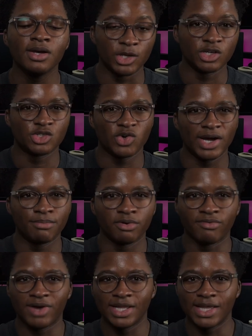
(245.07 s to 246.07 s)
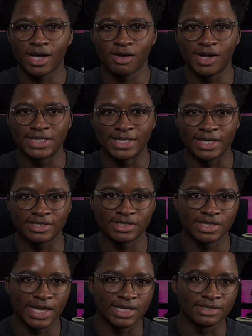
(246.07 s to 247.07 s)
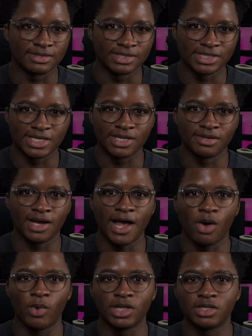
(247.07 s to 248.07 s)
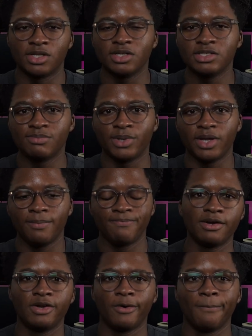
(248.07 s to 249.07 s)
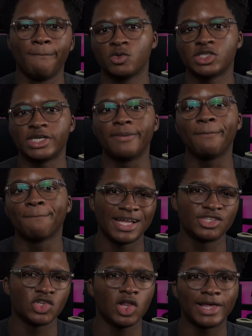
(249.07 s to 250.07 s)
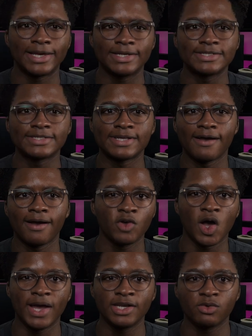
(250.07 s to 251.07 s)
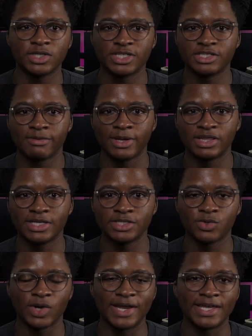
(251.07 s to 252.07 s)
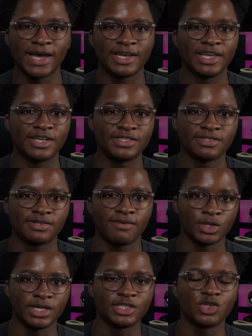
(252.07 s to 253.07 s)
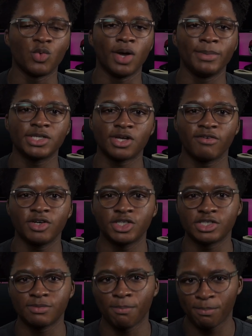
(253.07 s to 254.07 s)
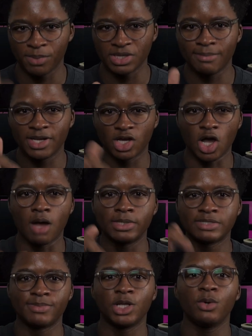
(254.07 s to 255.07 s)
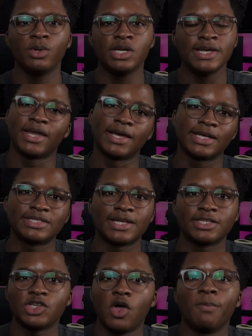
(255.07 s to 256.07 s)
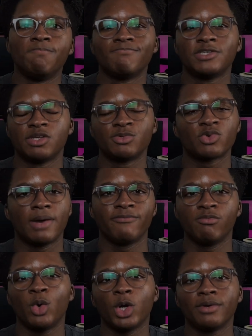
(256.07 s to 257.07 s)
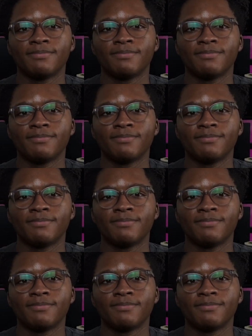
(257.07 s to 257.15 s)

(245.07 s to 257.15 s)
You could try and provide that context and see how well it does, but I don't know. We'll see. That's all, I guess. If you got any questions about this or any ideas for things you want me to cover, just put them in the comments below. And I guess that's all. Subscribe for more.